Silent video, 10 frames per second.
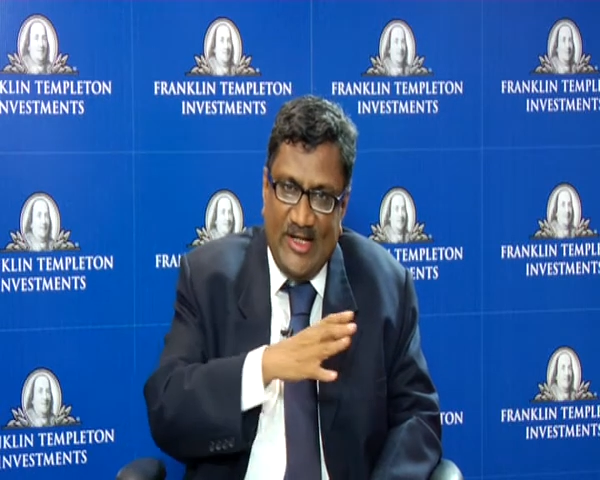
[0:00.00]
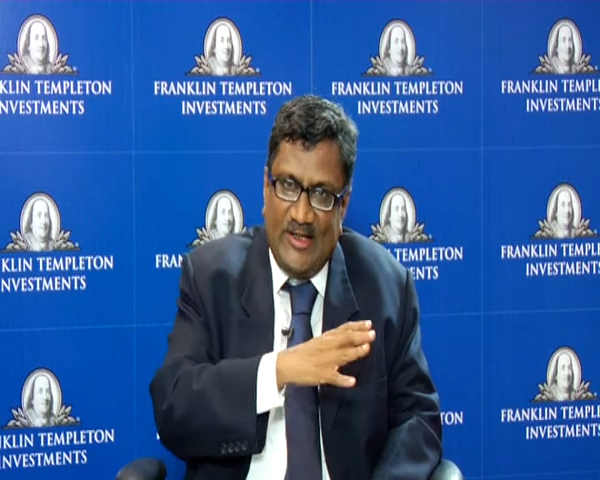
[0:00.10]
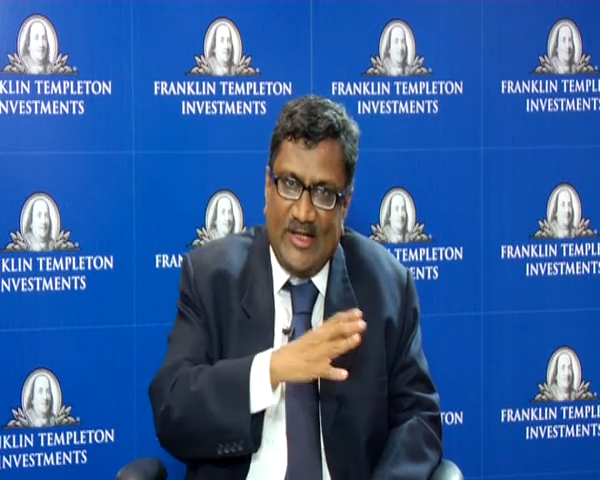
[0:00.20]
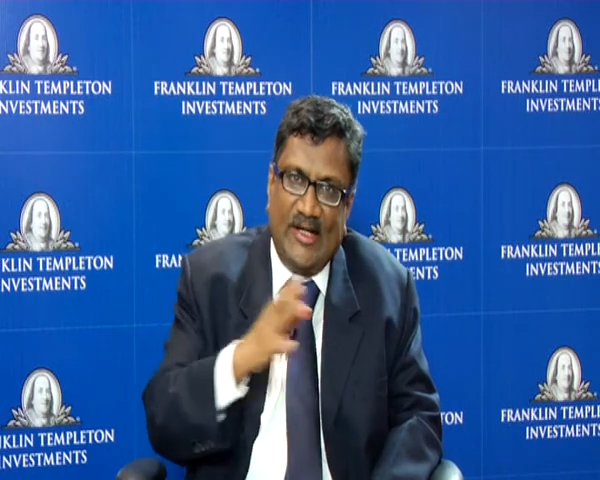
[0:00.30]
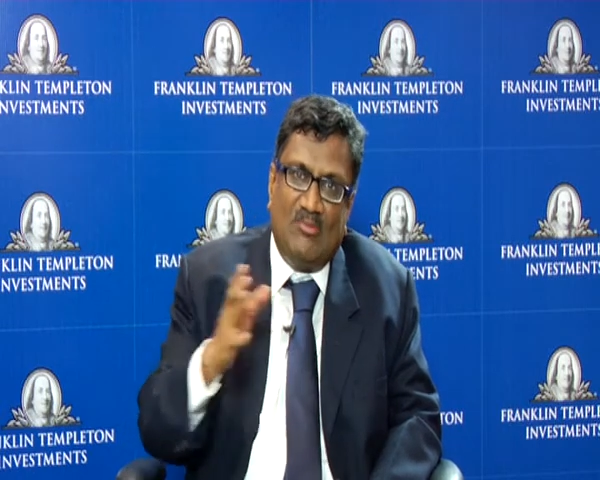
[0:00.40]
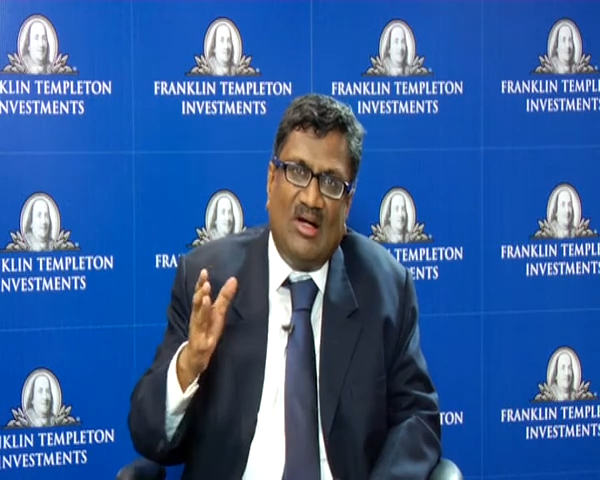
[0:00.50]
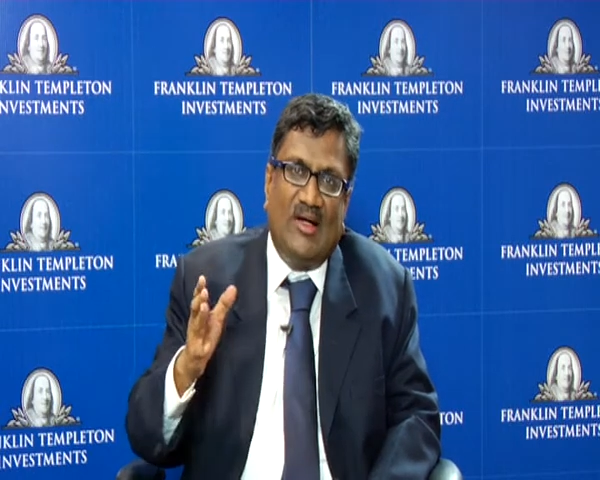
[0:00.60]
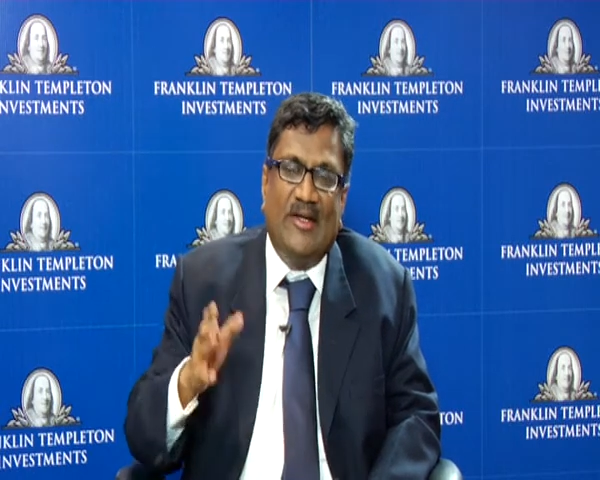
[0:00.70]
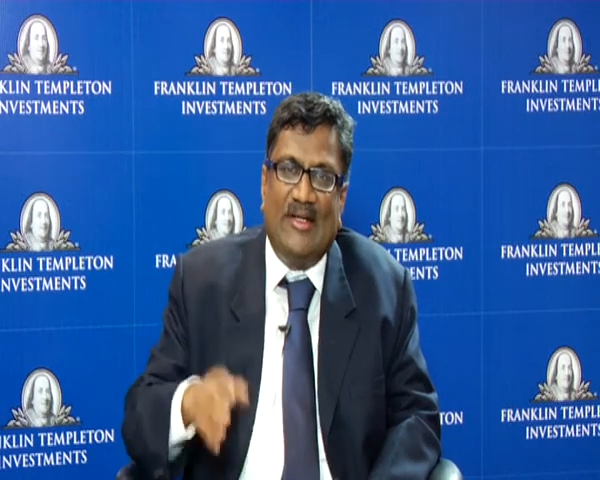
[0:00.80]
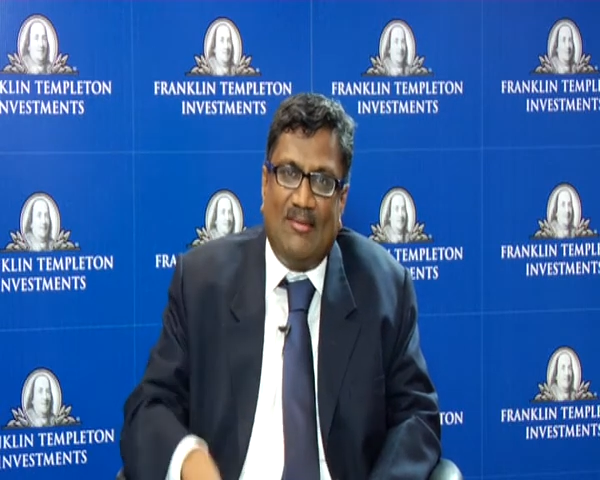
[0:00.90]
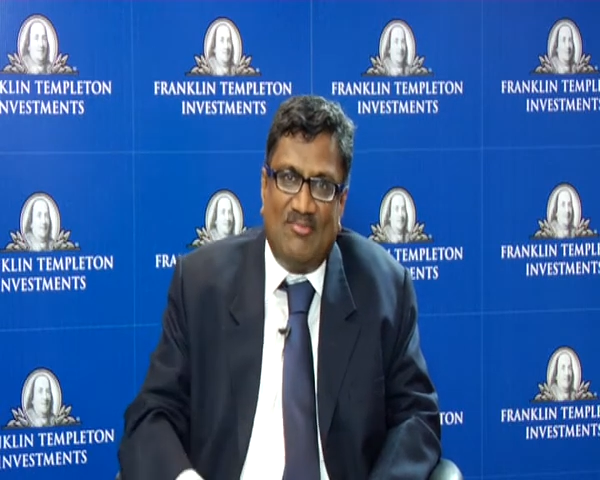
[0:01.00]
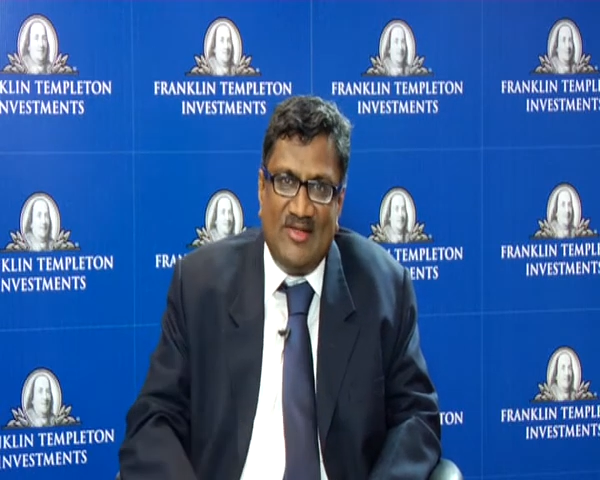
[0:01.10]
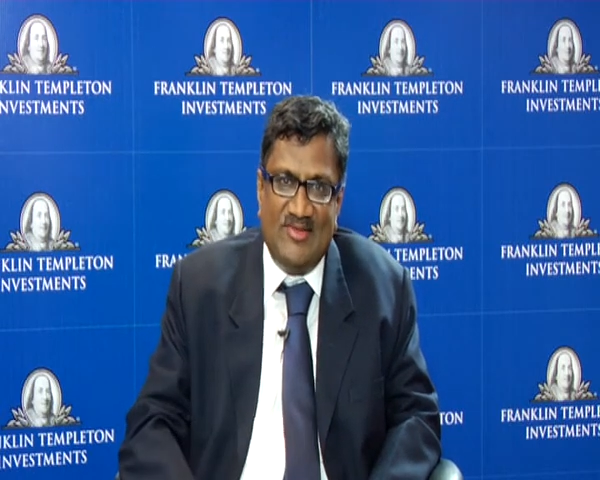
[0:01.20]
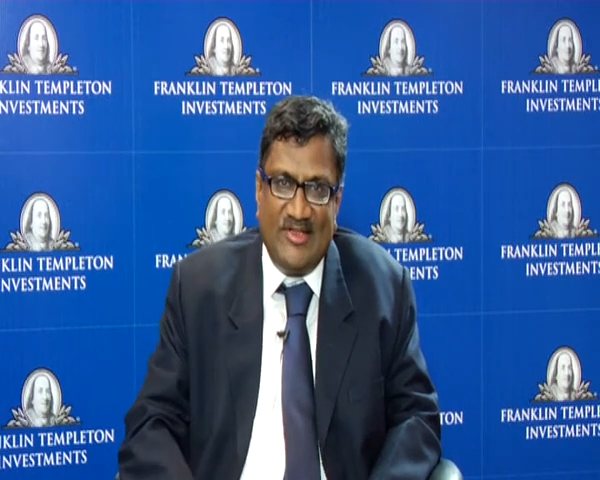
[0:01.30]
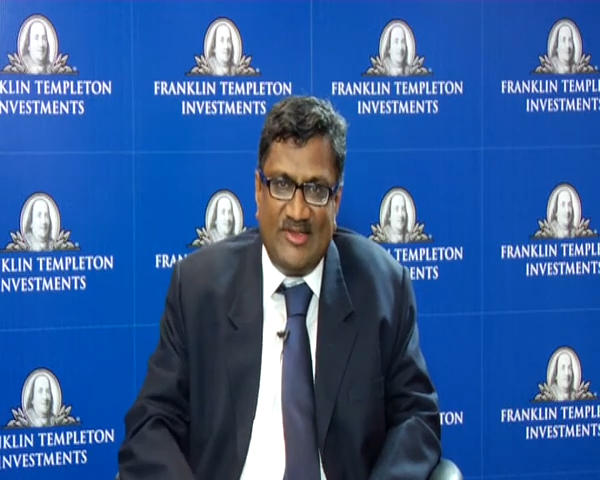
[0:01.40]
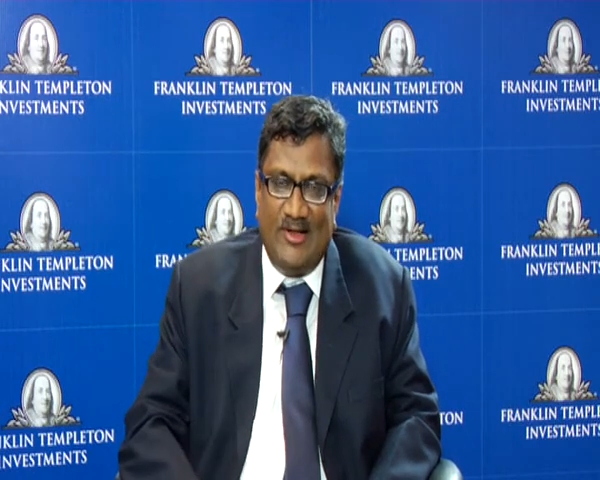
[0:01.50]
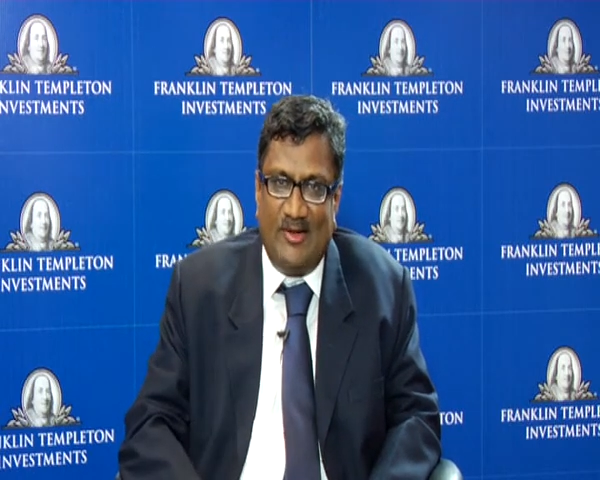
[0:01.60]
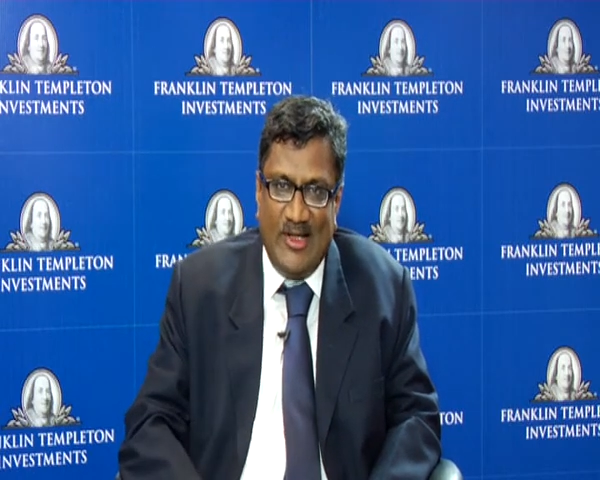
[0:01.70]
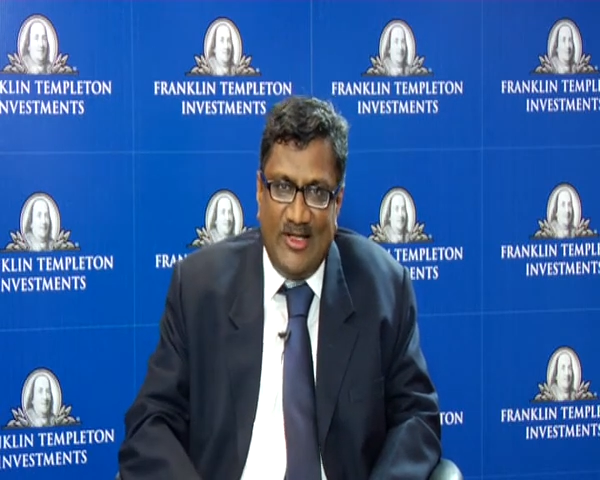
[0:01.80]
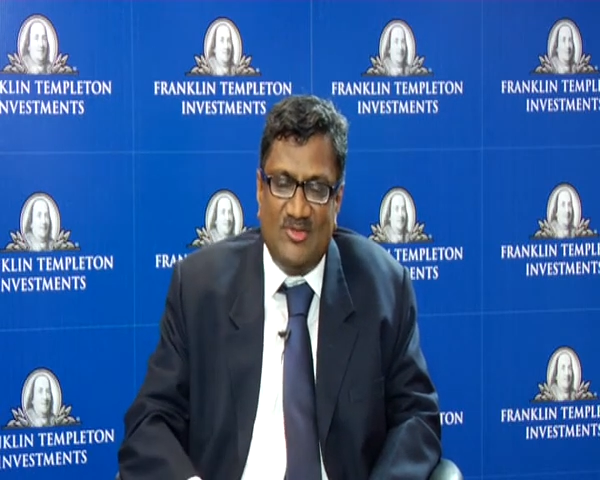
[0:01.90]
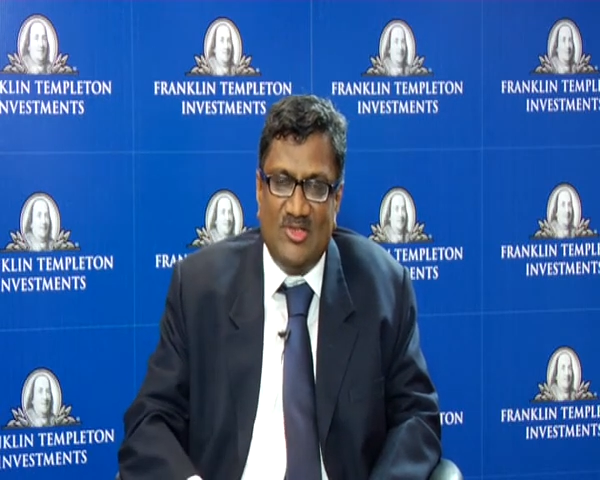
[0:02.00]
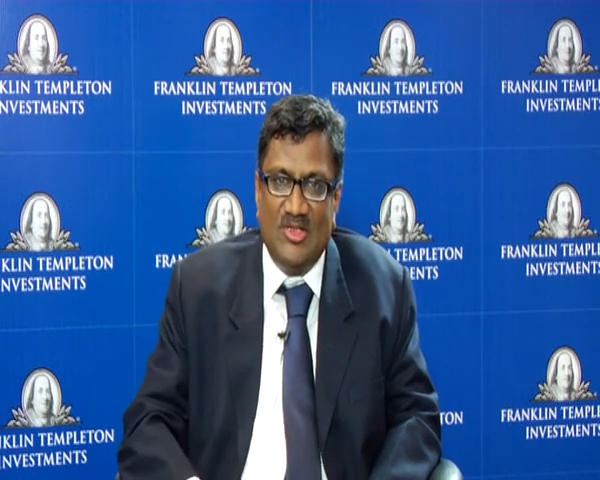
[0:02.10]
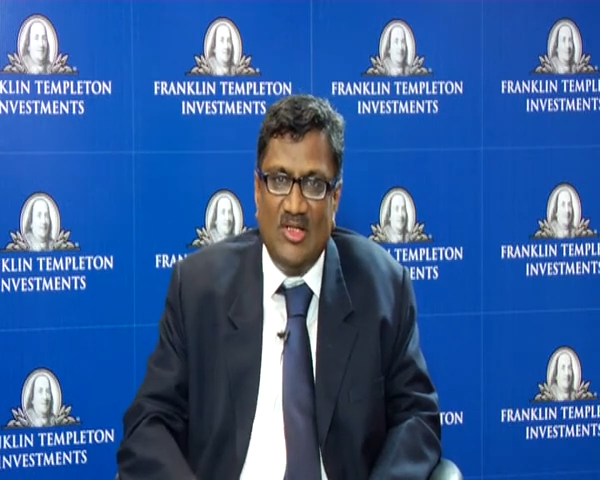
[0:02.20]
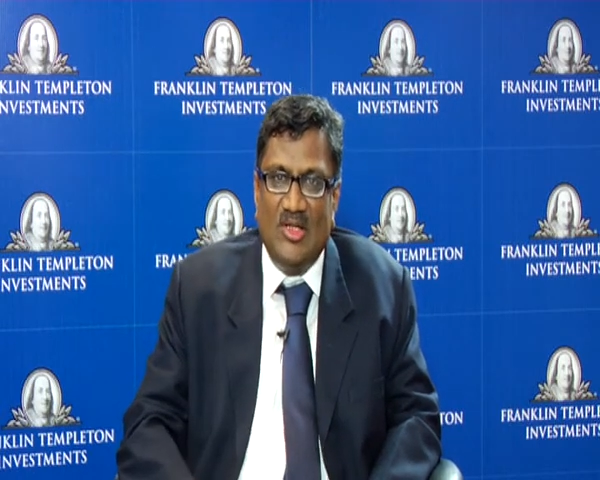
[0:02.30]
the entire market capitalization range.